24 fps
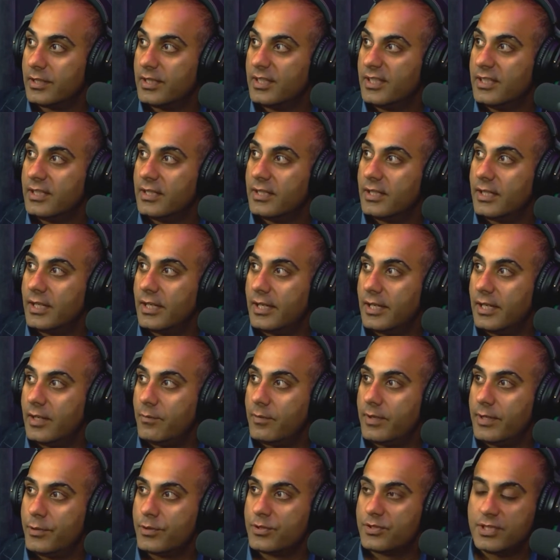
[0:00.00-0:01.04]
And where
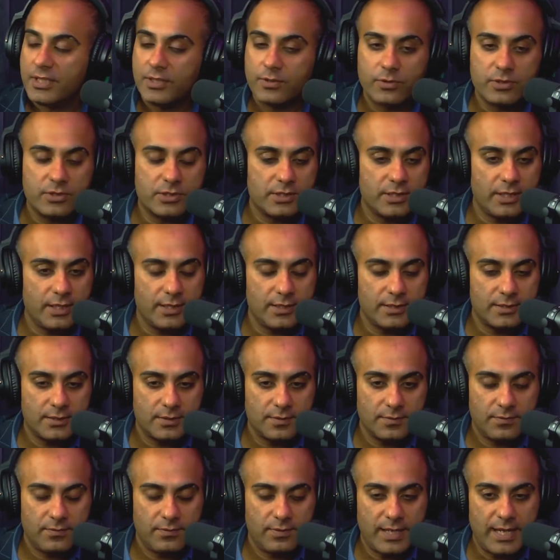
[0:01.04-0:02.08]
you see those things
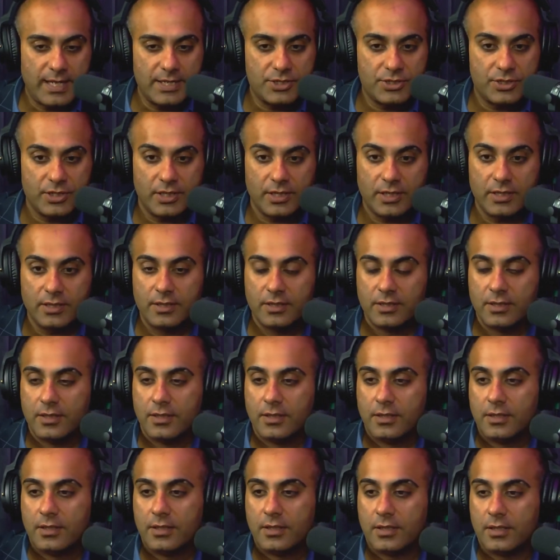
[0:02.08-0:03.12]
flashing
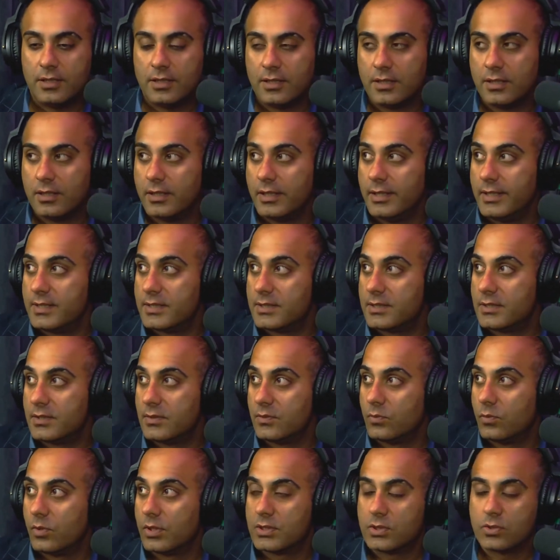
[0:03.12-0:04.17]
is
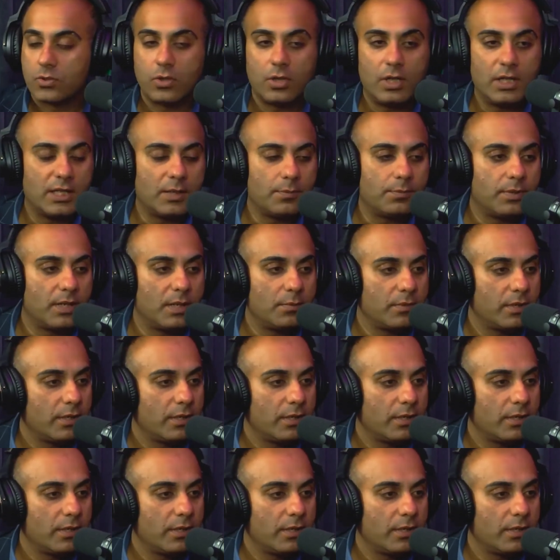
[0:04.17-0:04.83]
what's called the pulmonary